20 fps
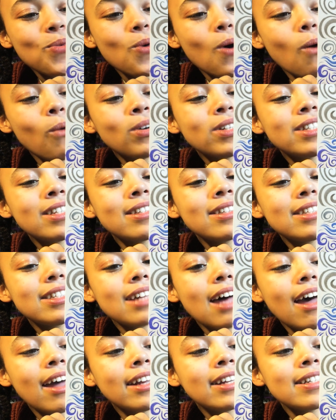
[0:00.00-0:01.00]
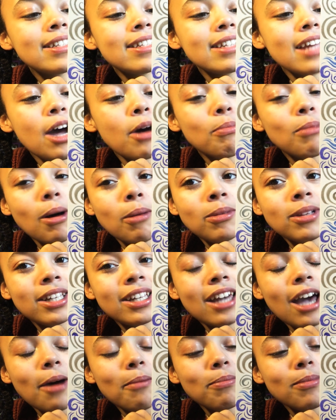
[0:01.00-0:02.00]
What was inside is now
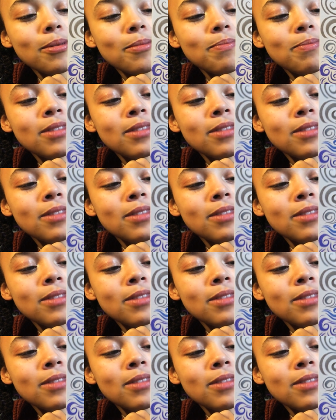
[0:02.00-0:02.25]
bubbling up.